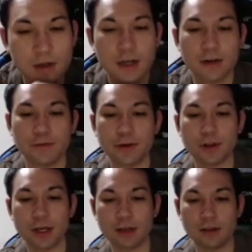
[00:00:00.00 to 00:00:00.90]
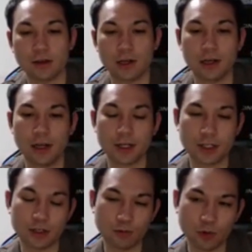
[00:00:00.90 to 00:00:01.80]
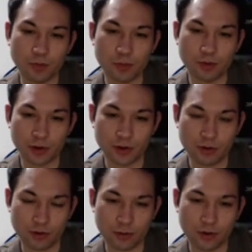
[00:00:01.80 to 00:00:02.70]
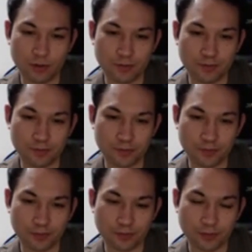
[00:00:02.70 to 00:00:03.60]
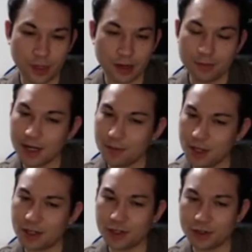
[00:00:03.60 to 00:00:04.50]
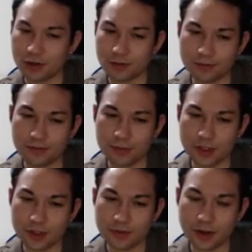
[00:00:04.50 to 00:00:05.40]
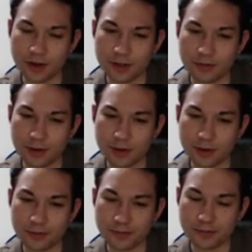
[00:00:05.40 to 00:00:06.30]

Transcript: Kind of felt like the connection would be more normal, but I'm not sure. This is very difficult.